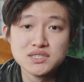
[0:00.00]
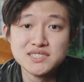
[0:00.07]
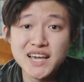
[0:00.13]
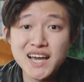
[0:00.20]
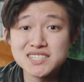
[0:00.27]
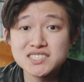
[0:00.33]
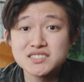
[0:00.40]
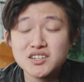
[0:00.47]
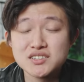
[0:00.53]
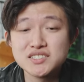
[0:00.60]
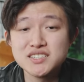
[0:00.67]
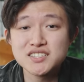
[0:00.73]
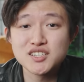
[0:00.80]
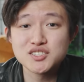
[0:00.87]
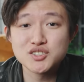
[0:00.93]
Yes, the
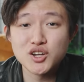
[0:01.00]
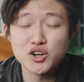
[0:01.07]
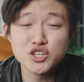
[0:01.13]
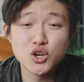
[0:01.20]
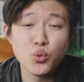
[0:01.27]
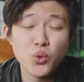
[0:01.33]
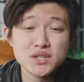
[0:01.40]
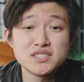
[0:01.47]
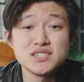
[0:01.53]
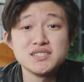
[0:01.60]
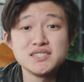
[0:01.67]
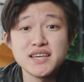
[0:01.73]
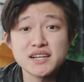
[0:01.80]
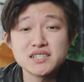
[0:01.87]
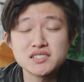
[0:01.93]
CSS Audio
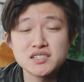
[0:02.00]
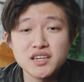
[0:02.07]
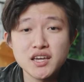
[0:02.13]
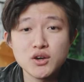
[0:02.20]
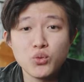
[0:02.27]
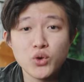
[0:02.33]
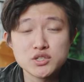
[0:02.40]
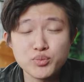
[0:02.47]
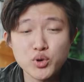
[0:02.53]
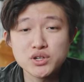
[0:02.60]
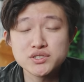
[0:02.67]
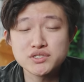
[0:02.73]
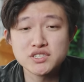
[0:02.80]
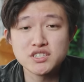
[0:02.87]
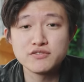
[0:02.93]
1TDX kit was
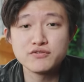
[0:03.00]
personally